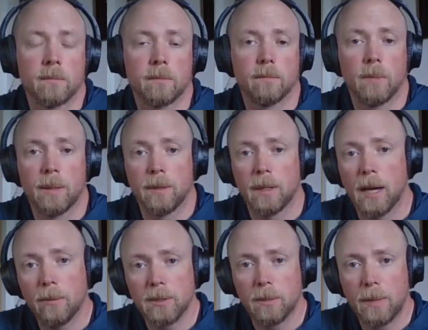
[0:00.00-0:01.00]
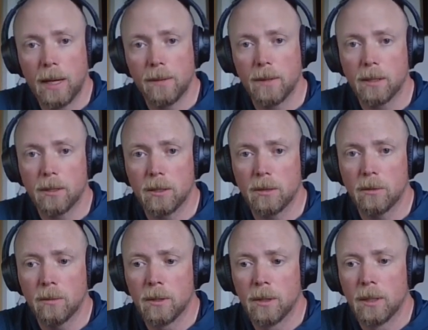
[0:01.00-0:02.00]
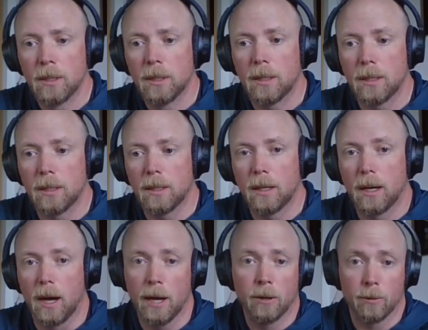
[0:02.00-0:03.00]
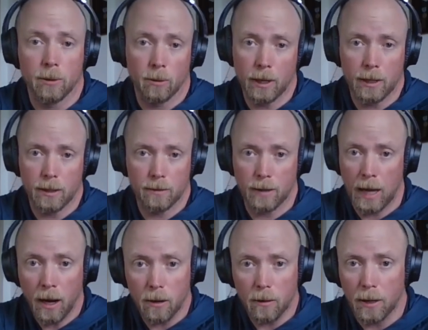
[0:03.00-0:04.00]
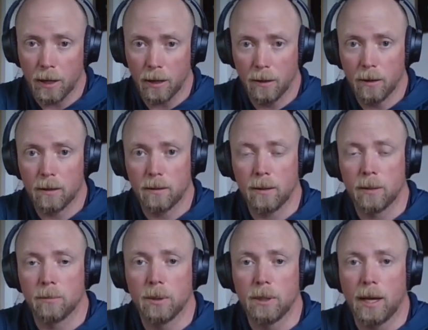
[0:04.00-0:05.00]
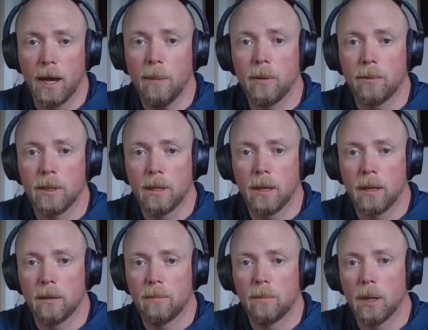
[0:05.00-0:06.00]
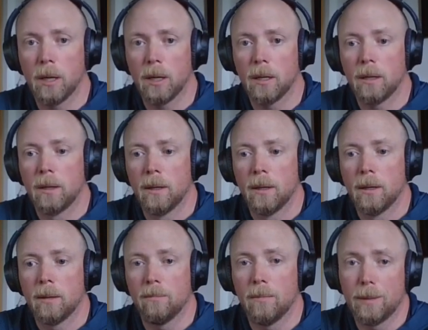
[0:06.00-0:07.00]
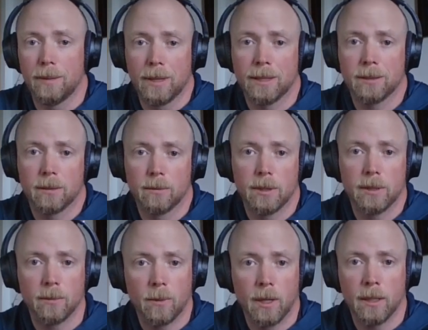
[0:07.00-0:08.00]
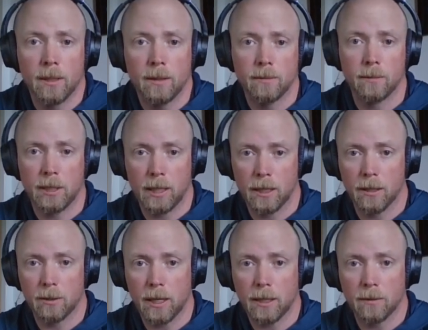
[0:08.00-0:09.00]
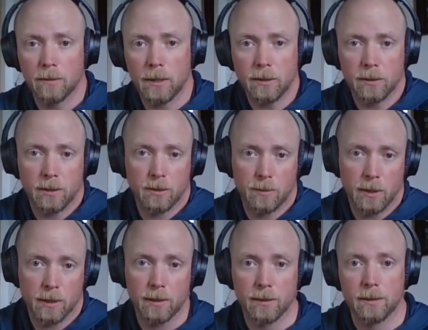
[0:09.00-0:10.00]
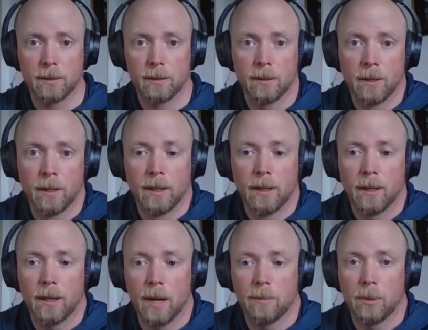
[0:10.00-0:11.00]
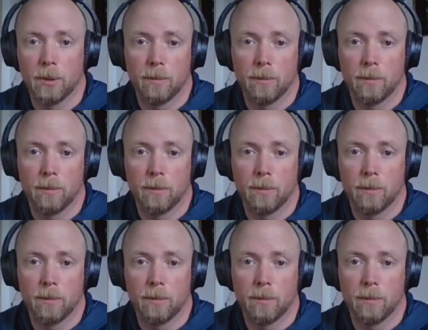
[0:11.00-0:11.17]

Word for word: maybe that was a bad thing to do. Uh, I don't regret it now at all. I'm really happy we did it, but maybe that's a reason why we can't attract investors is because I put